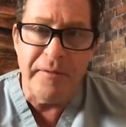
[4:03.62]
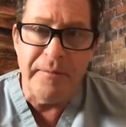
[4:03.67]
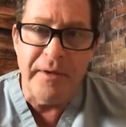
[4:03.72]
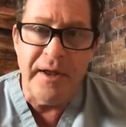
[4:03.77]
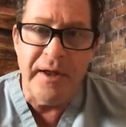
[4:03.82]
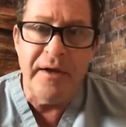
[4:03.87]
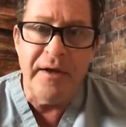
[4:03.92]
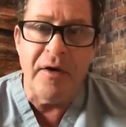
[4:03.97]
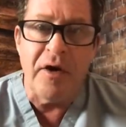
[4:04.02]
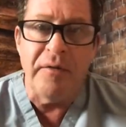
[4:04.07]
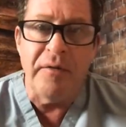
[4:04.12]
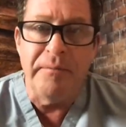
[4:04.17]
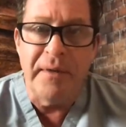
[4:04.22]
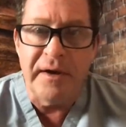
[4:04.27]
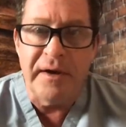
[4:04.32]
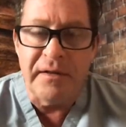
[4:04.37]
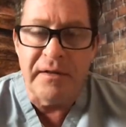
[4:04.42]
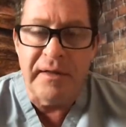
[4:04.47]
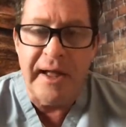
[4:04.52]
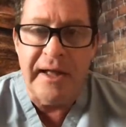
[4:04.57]
me are
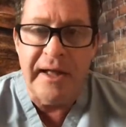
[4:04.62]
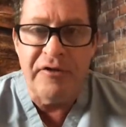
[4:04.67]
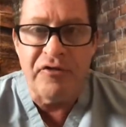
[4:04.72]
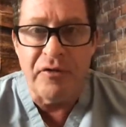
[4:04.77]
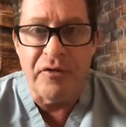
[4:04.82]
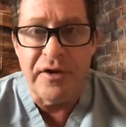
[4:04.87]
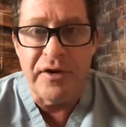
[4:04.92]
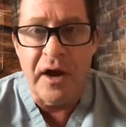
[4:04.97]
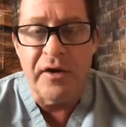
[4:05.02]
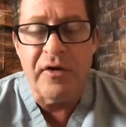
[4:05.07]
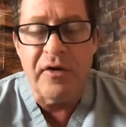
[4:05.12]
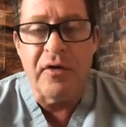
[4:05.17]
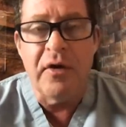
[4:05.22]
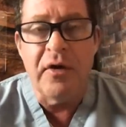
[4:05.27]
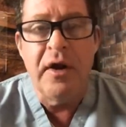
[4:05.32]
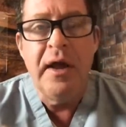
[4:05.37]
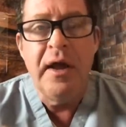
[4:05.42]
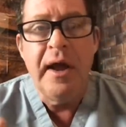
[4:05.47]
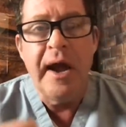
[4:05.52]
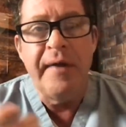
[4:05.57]
middle age or
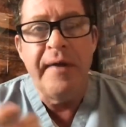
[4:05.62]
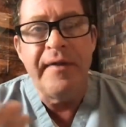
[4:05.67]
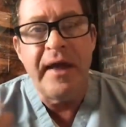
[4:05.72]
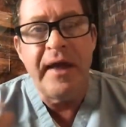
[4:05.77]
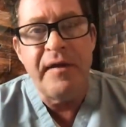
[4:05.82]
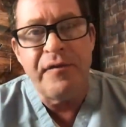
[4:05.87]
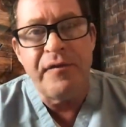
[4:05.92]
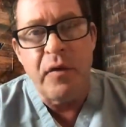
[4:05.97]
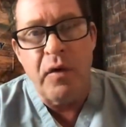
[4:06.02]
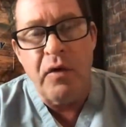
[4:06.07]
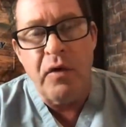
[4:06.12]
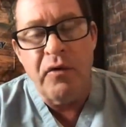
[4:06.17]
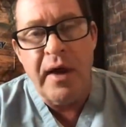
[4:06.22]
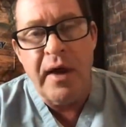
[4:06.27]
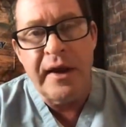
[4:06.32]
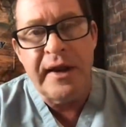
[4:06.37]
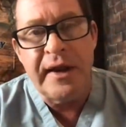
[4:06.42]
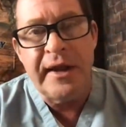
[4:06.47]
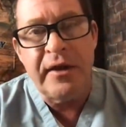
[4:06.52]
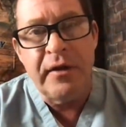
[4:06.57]
younger, and they've
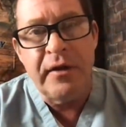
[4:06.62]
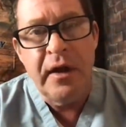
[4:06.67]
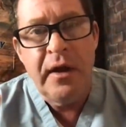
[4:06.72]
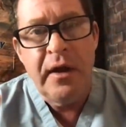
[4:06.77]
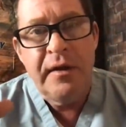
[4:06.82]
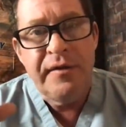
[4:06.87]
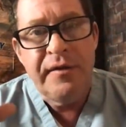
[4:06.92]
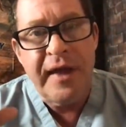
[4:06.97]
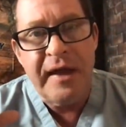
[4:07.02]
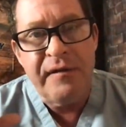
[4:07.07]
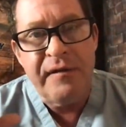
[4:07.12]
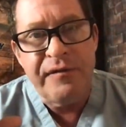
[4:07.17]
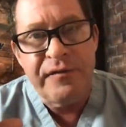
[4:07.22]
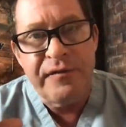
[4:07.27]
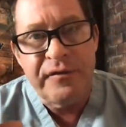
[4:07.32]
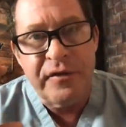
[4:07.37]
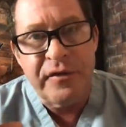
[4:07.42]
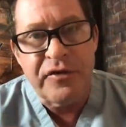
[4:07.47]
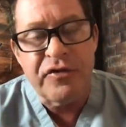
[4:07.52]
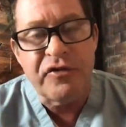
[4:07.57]
already they've
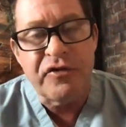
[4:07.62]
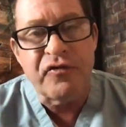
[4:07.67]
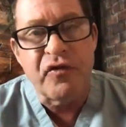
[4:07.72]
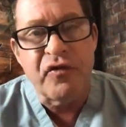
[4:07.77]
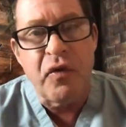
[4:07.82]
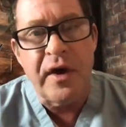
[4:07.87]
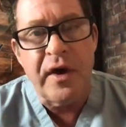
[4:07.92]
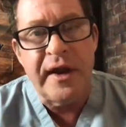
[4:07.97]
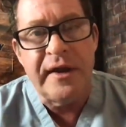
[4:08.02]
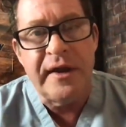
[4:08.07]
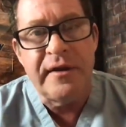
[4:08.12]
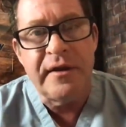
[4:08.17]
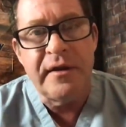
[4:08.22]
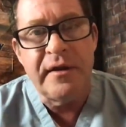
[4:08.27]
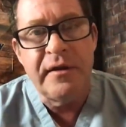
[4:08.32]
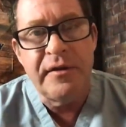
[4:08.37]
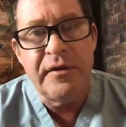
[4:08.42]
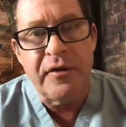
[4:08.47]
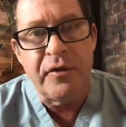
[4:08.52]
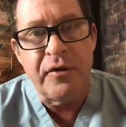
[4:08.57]
destroyed
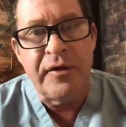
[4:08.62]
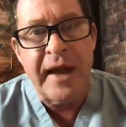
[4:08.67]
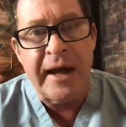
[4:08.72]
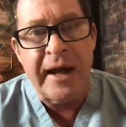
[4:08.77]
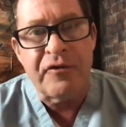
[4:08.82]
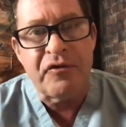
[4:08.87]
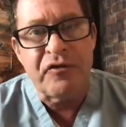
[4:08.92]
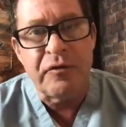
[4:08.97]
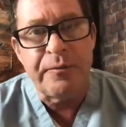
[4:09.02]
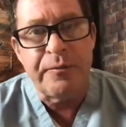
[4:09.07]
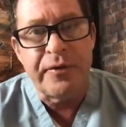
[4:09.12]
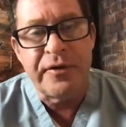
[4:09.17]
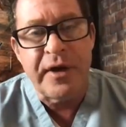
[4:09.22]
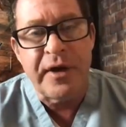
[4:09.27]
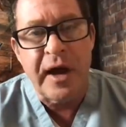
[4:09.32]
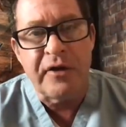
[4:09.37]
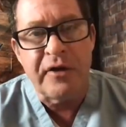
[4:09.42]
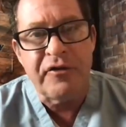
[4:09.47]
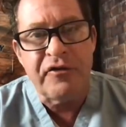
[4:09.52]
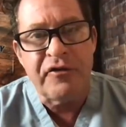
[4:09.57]
their natural
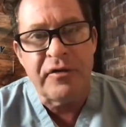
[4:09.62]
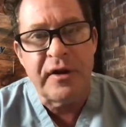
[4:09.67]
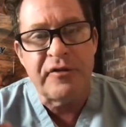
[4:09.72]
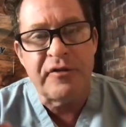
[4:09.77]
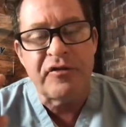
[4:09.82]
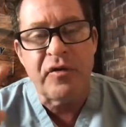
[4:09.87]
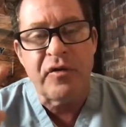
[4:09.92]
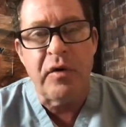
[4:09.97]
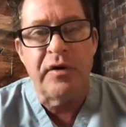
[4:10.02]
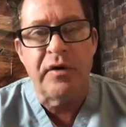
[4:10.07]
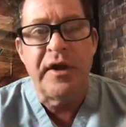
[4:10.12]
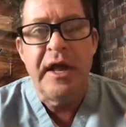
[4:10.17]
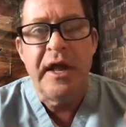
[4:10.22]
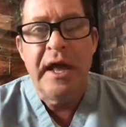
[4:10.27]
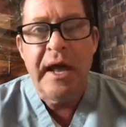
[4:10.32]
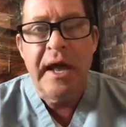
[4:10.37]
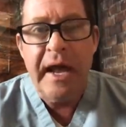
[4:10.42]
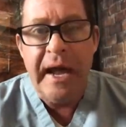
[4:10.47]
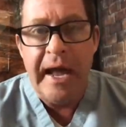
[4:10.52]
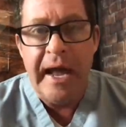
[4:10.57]
production. It's called
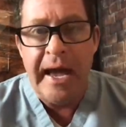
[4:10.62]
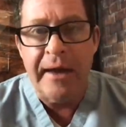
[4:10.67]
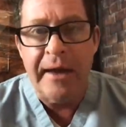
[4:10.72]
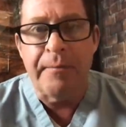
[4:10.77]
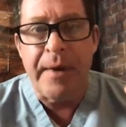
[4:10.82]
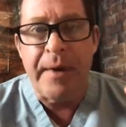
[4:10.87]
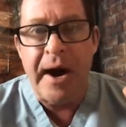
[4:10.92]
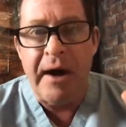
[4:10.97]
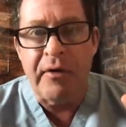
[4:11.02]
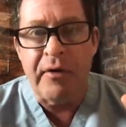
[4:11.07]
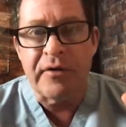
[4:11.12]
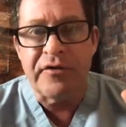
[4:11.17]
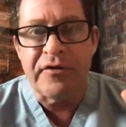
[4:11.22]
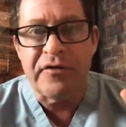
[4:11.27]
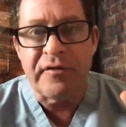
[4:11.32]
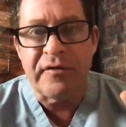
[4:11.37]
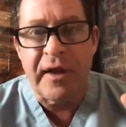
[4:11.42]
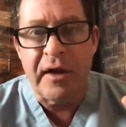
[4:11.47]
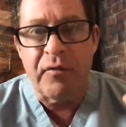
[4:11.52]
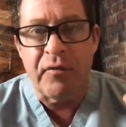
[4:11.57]
anabolic
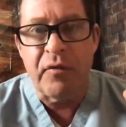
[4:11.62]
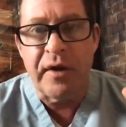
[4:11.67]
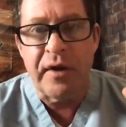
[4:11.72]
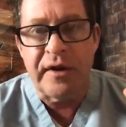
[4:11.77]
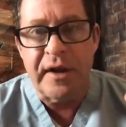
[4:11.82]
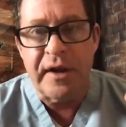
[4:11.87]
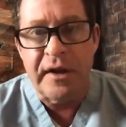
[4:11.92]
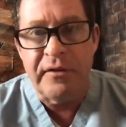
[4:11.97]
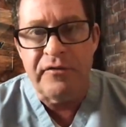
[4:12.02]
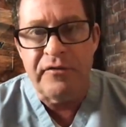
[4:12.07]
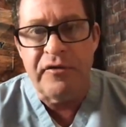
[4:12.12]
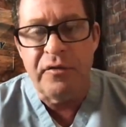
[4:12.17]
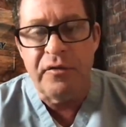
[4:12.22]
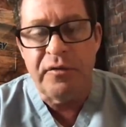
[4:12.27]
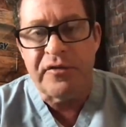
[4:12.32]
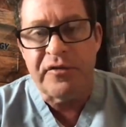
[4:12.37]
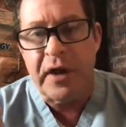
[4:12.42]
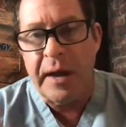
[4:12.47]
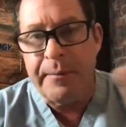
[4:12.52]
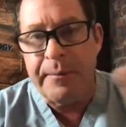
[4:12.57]

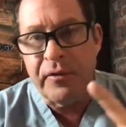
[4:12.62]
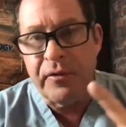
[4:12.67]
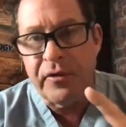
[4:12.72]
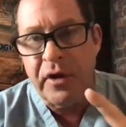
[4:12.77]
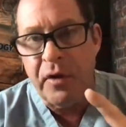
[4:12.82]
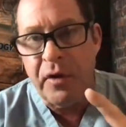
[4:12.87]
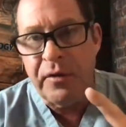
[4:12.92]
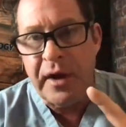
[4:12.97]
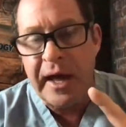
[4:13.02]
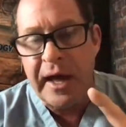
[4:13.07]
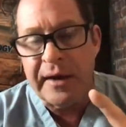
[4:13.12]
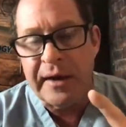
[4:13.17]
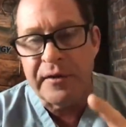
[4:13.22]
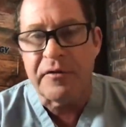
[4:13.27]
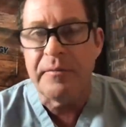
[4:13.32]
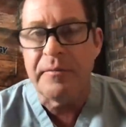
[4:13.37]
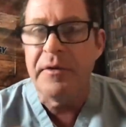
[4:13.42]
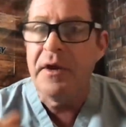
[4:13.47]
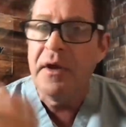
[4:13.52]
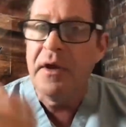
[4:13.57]
steroid-induced
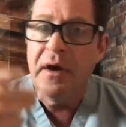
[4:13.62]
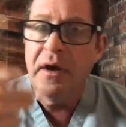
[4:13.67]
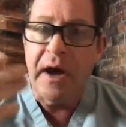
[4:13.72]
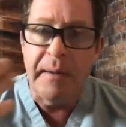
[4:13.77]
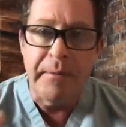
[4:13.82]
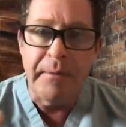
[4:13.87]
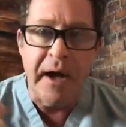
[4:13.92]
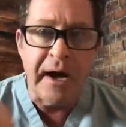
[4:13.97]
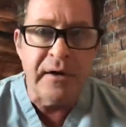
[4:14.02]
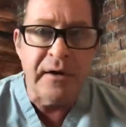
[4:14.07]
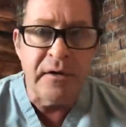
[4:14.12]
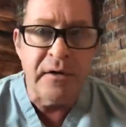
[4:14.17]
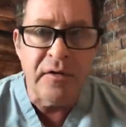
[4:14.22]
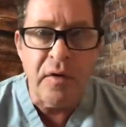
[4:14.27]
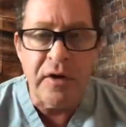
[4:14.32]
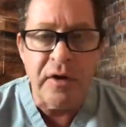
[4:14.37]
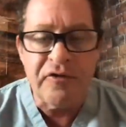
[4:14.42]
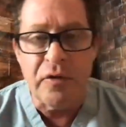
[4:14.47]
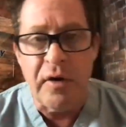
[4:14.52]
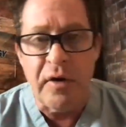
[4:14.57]
hypogonadism. I'm not going to
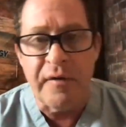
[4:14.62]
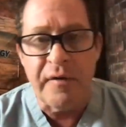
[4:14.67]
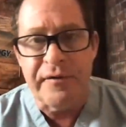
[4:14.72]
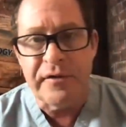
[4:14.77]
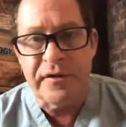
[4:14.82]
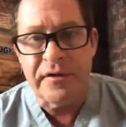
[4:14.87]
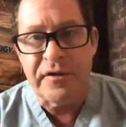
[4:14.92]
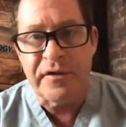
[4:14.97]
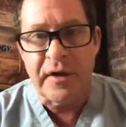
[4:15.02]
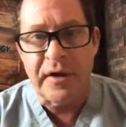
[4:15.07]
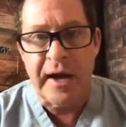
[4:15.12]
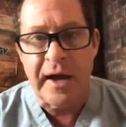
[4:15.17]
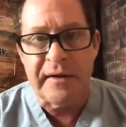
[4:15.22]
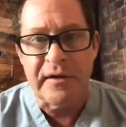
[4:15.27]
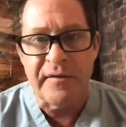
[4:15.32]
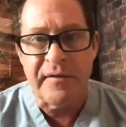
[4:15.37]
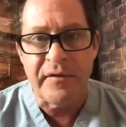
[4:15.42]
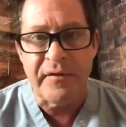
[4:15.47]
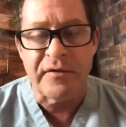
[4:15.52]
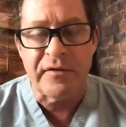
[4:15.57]
launch off into the
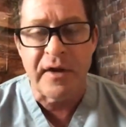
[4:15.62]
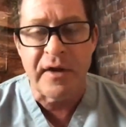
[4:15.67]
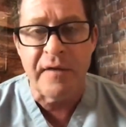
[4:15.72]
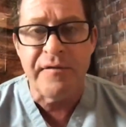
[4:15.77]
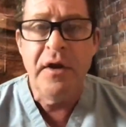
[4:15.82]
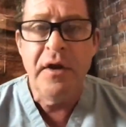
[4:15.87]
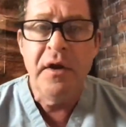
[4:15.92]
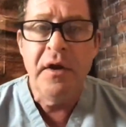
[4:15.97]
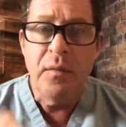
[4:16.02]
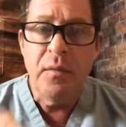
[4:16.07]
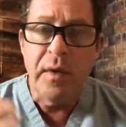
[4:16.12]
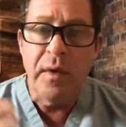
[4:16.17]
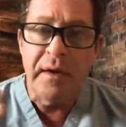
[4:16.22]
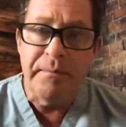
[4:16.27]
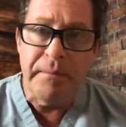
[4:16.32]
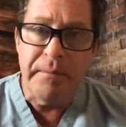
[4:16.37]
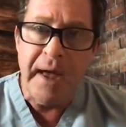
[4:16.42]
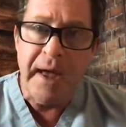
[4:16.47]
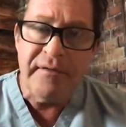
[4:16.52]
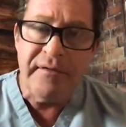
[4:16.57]
scientific stuff.
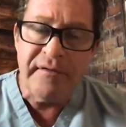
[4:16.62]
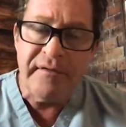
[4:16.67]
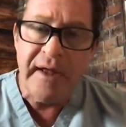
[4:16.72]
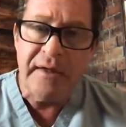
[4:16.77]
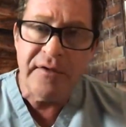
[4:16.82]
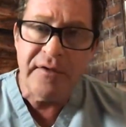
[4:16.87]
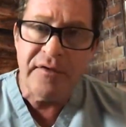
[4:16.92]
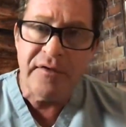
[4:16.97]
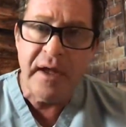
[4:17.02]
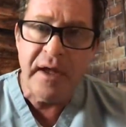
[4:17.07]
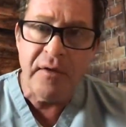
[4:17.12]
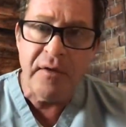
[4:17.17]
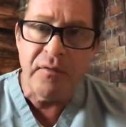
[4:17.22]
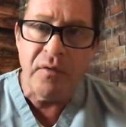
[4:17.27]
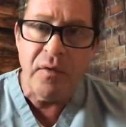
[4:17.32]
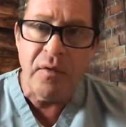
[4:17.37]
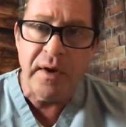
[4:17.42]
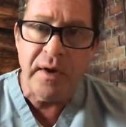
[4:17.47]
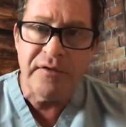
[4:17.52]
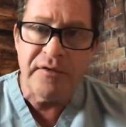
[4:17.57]
When men take
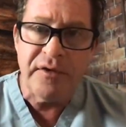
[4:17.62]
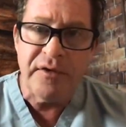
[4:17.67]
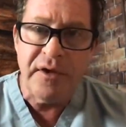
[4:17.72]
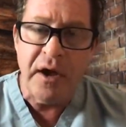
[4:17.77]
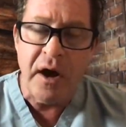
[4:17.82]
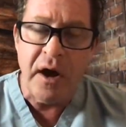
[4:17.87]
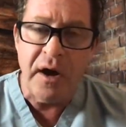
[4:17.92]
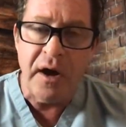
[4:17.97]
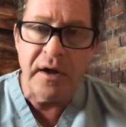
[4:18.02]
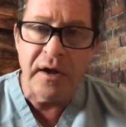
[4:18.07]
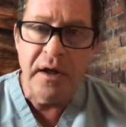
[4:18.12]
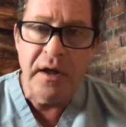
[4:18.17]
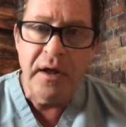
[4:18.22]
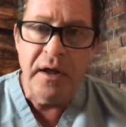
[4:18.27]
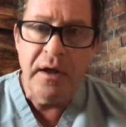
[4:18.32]
steroids young